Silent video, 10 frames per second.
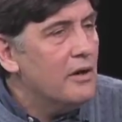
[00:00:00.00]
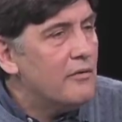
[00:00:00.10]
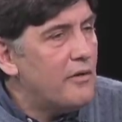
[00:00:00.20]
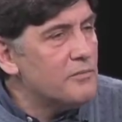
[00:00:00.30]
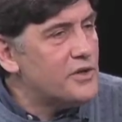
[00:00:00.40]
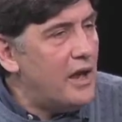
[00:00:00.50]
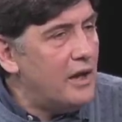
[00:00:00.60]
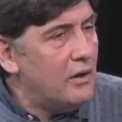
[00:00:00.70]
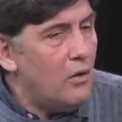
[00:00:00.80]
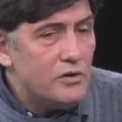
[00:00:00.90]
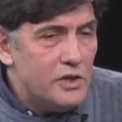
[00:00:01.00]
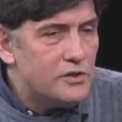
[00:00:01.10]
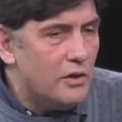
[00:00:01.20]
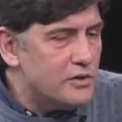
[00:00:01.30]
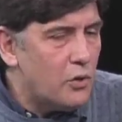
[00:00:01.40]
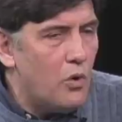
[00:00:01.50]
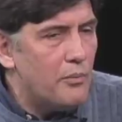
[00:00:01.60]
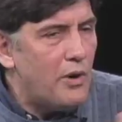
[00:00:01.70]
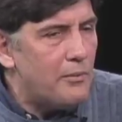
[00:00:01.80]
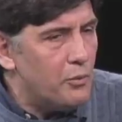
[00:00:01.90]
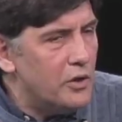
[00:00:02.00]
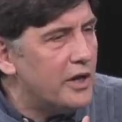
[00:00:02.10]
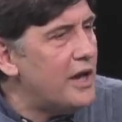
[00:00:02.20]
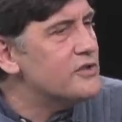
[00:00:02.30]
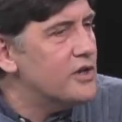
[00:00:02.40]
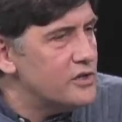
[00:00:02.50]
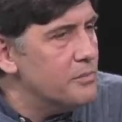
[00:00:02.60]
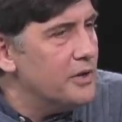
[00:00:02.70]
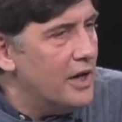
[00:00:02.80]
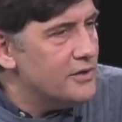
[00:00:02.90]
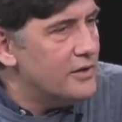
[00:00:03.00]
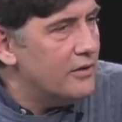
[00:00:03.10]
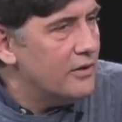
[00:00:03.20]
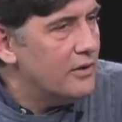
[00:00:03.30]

from saying, oh, geez, you know, it's a corner property. Wouldn't a gas station be nice here?